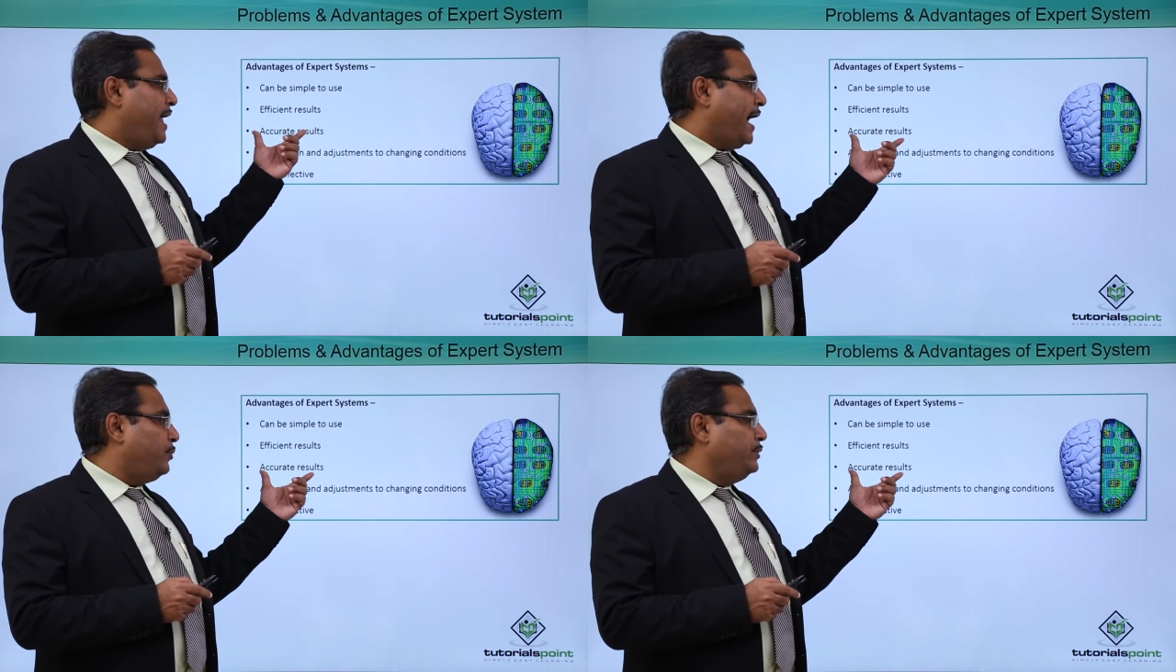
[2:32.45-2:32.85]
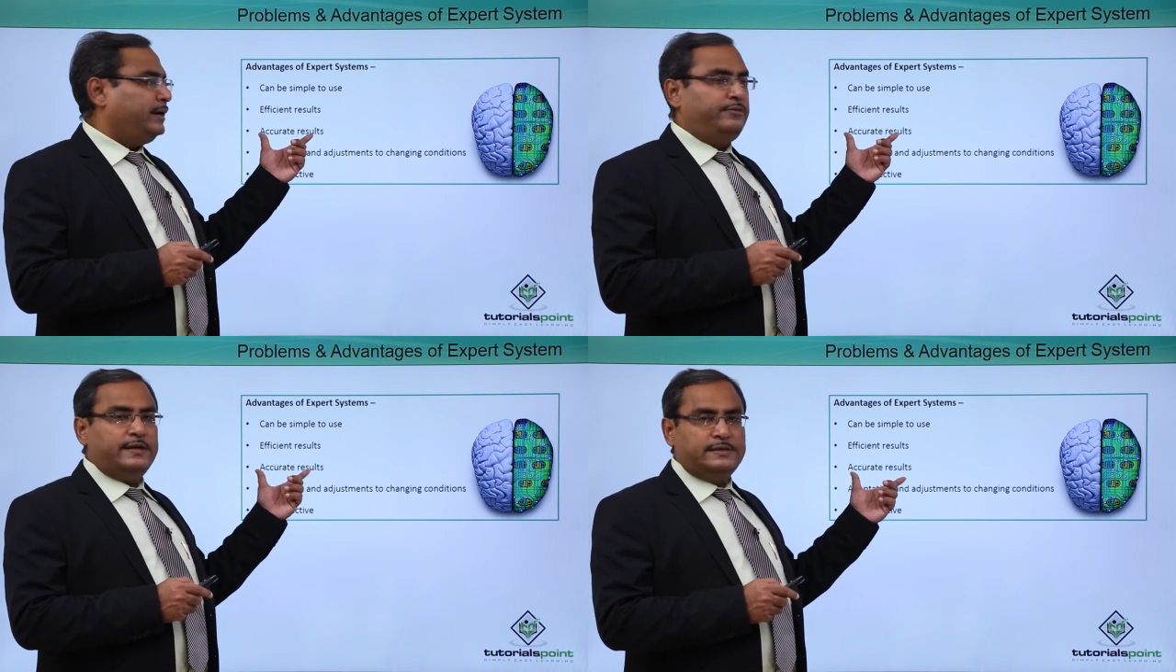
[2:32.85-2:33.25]

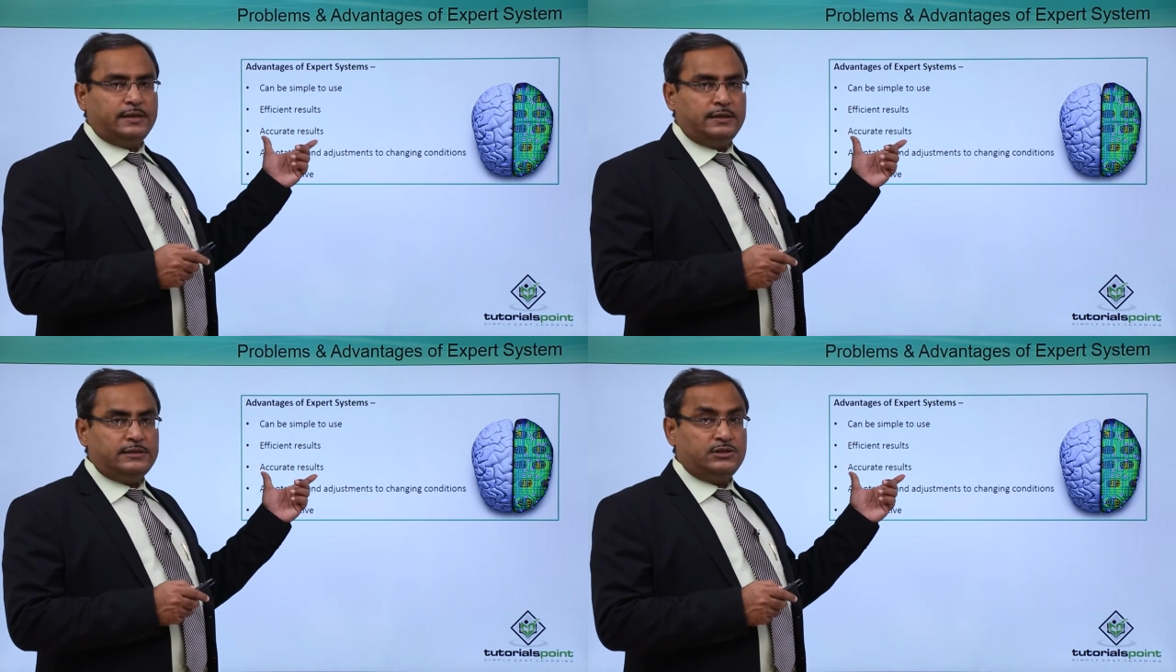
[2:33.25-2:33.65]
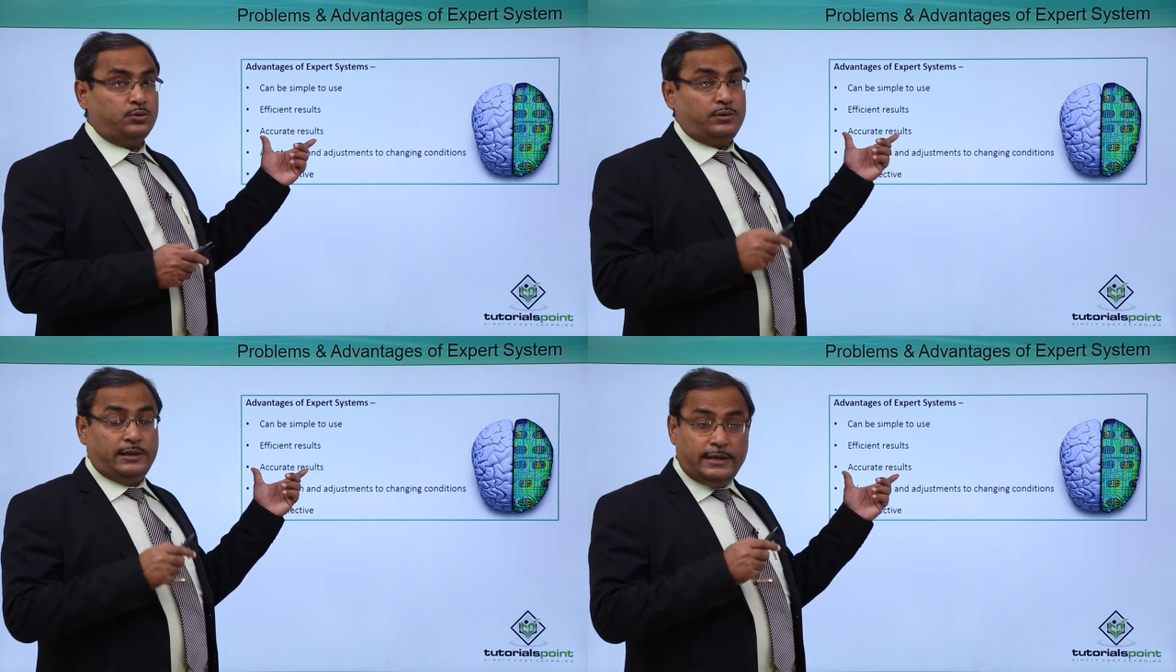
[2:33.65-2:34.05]
accurate results.
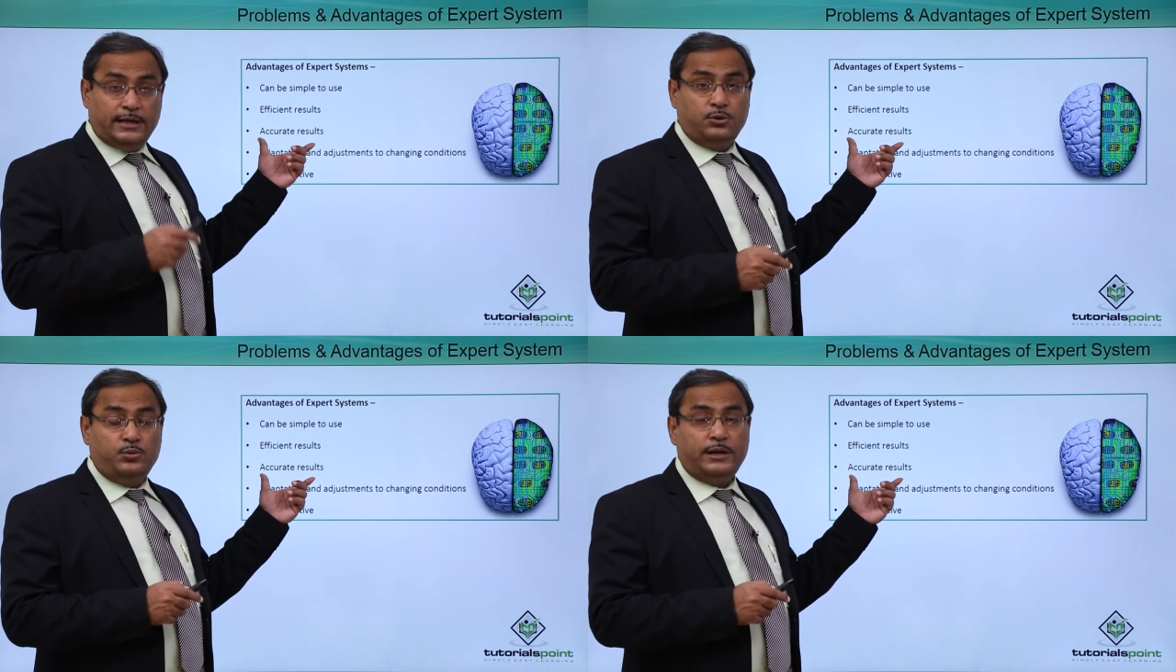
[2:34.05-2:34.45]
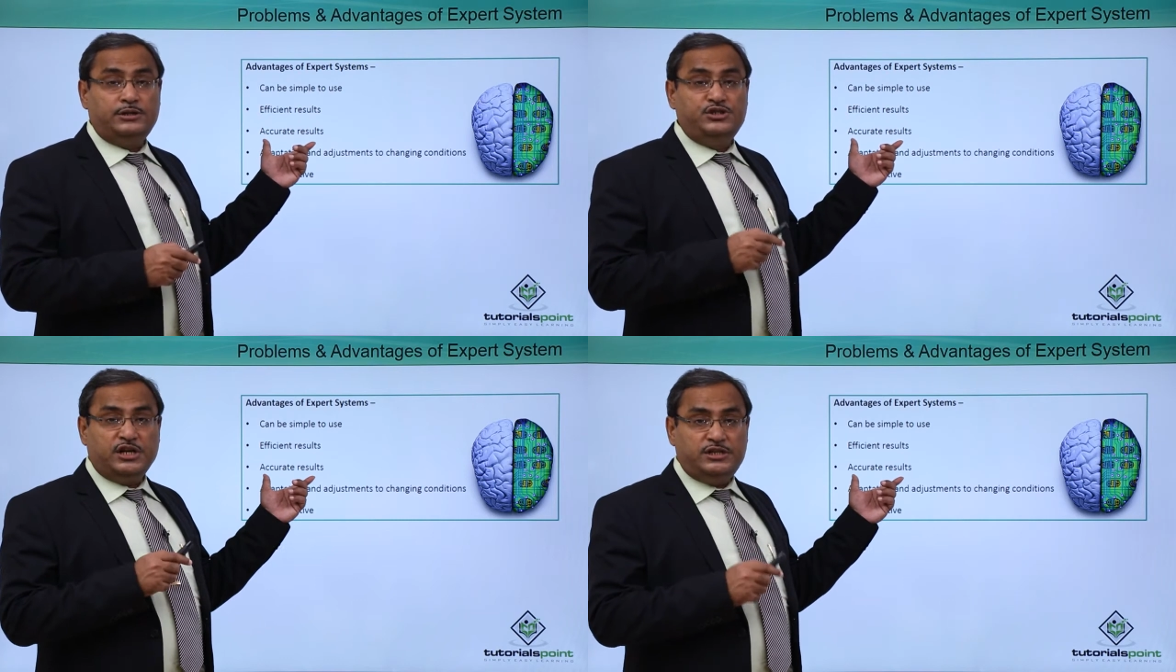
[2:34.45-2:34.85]
So here we
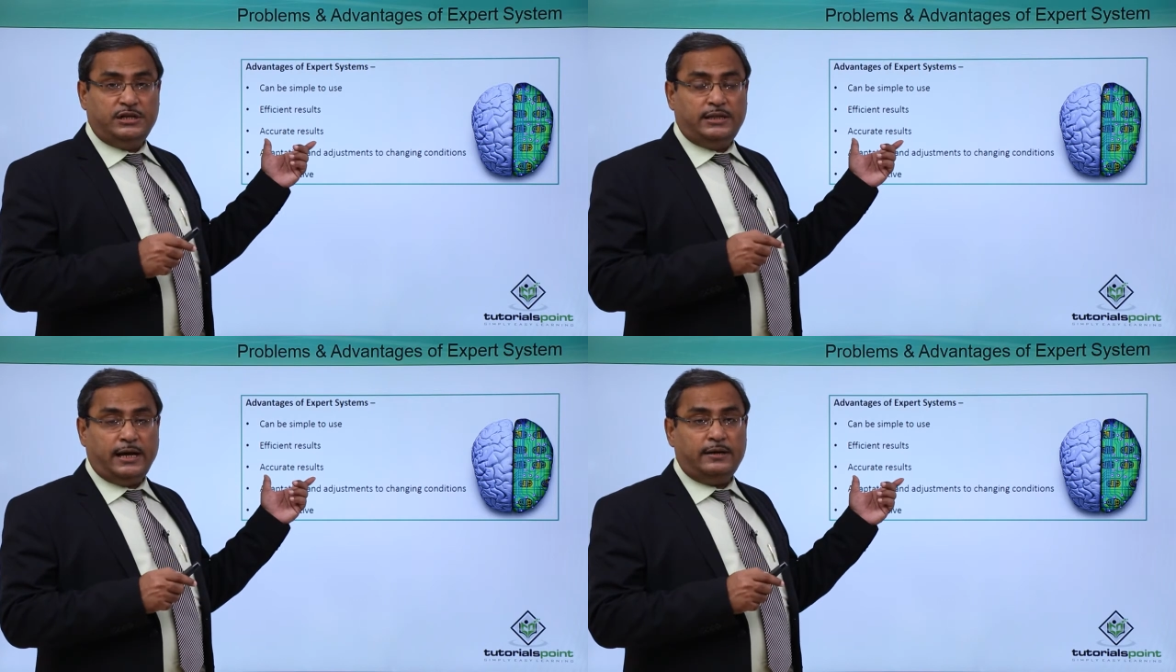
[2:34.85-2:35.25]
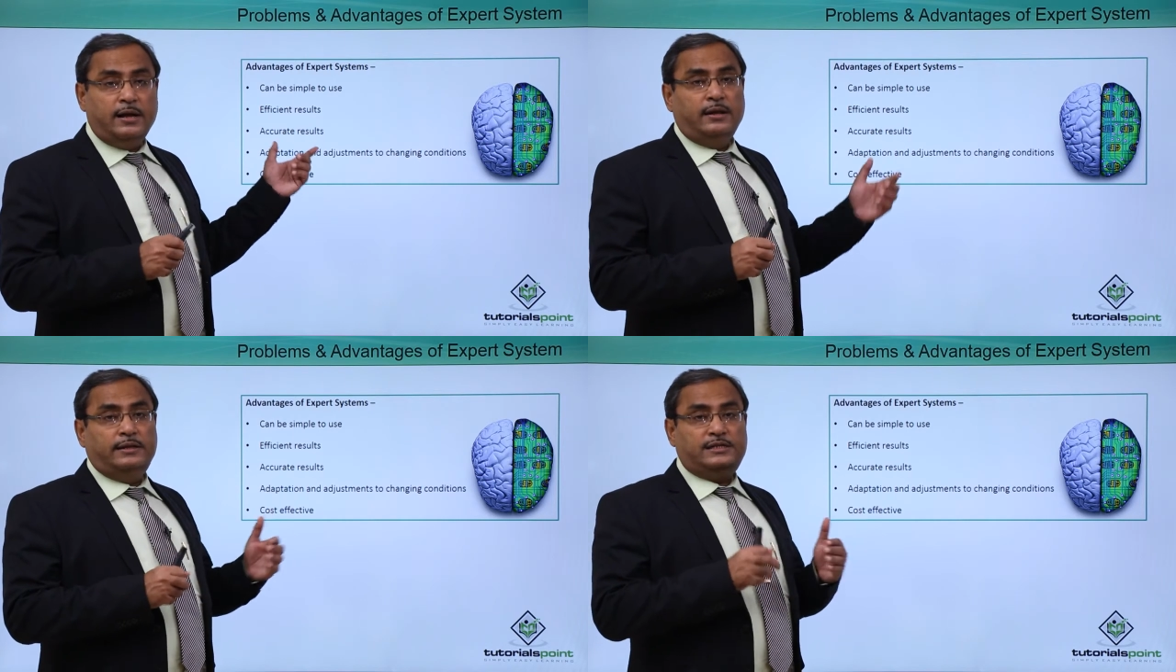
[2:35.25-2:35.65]
are judging
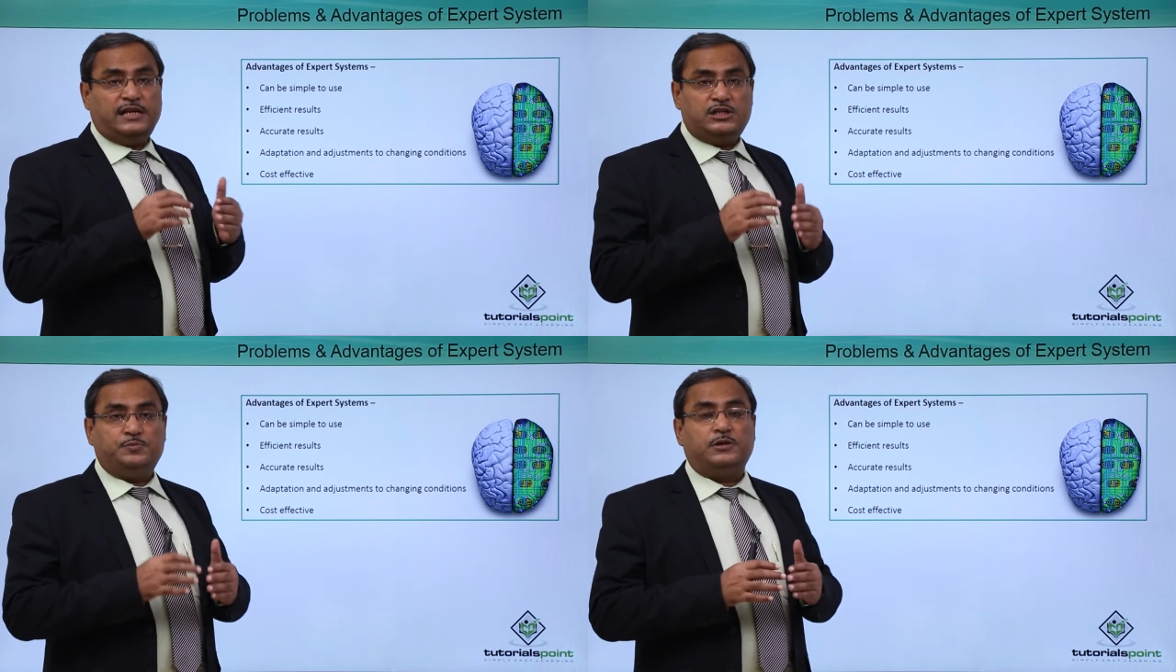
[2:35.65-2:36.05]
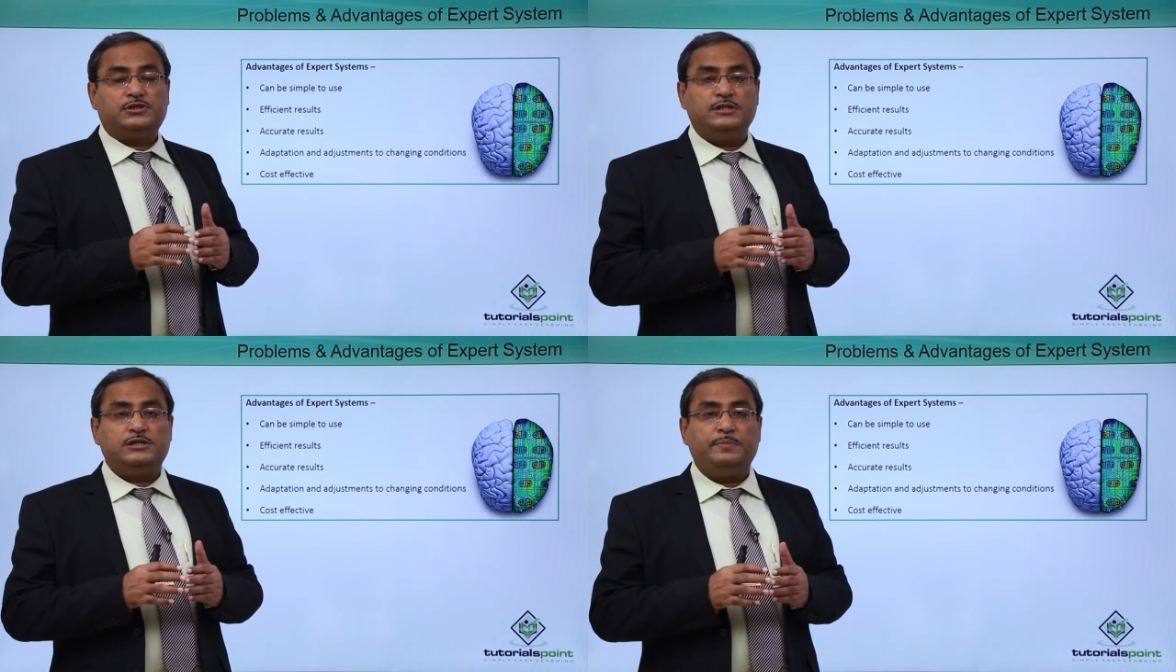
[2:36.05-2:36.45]
that this
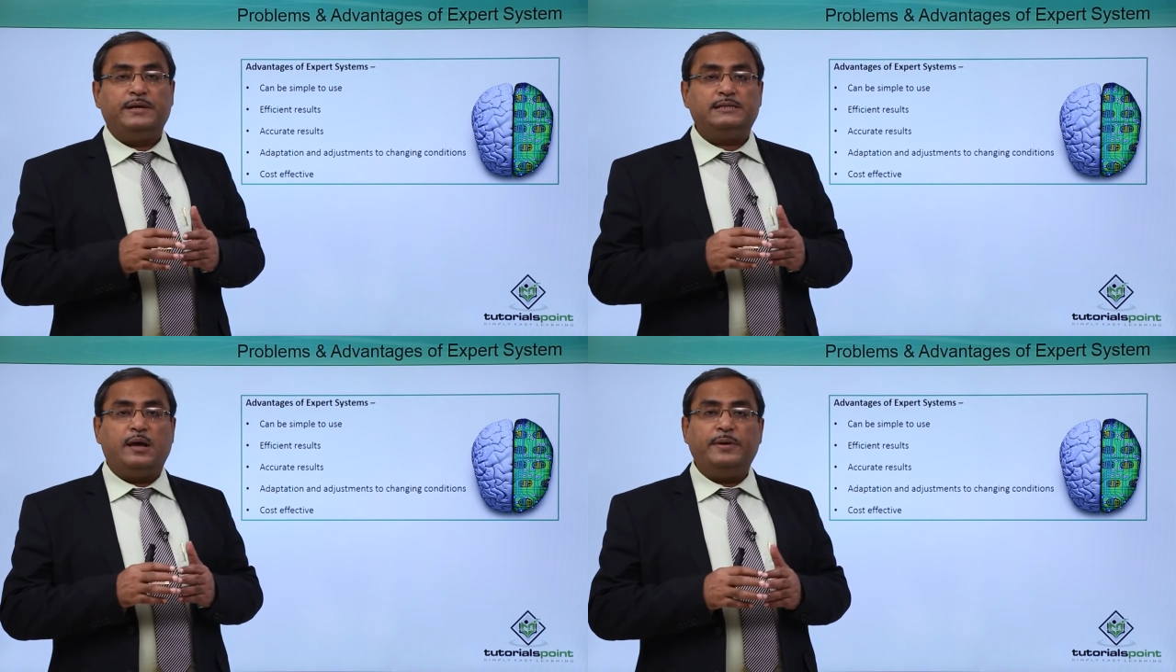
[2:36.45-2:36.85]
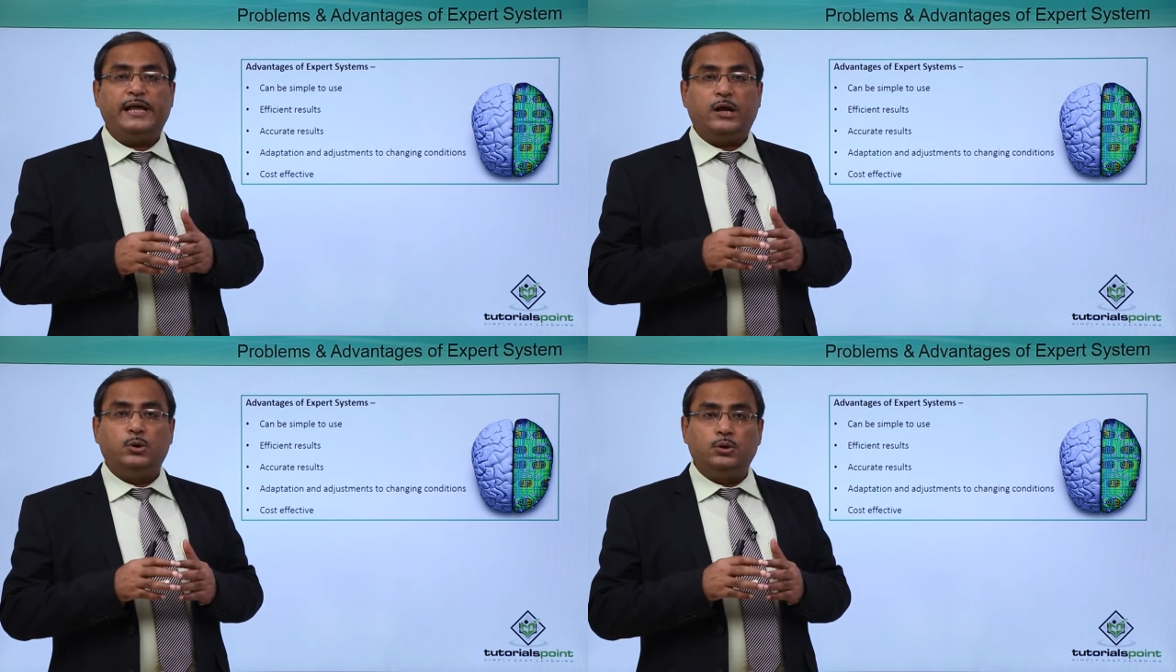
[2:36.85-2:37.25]
expert system is
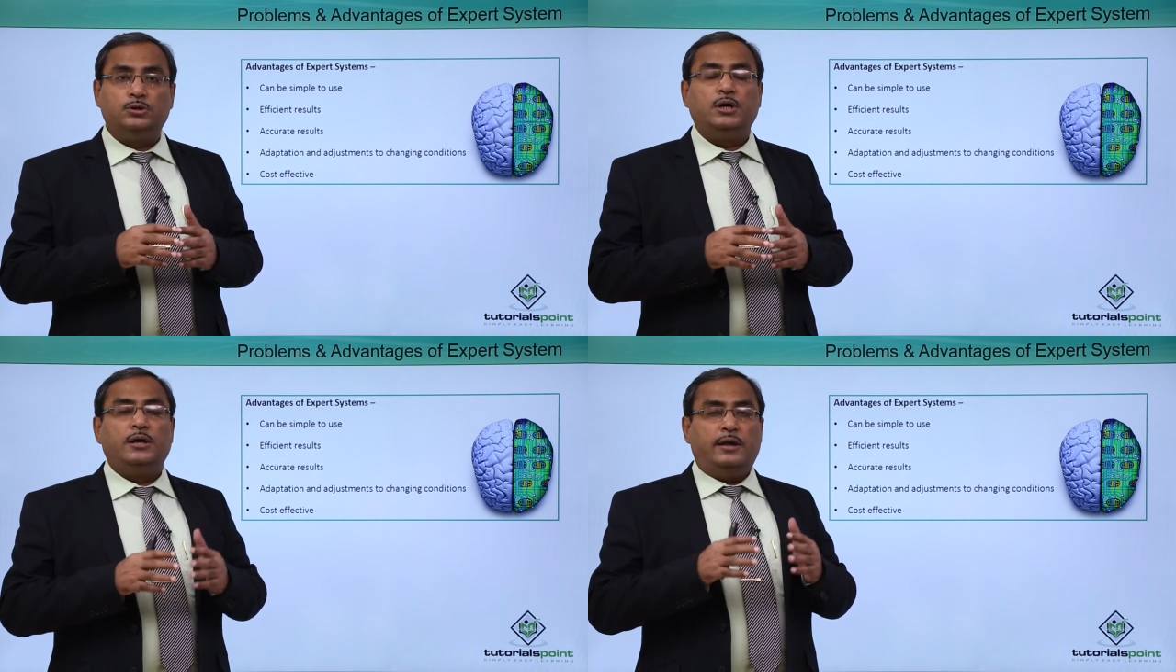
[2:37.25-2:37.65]
having a good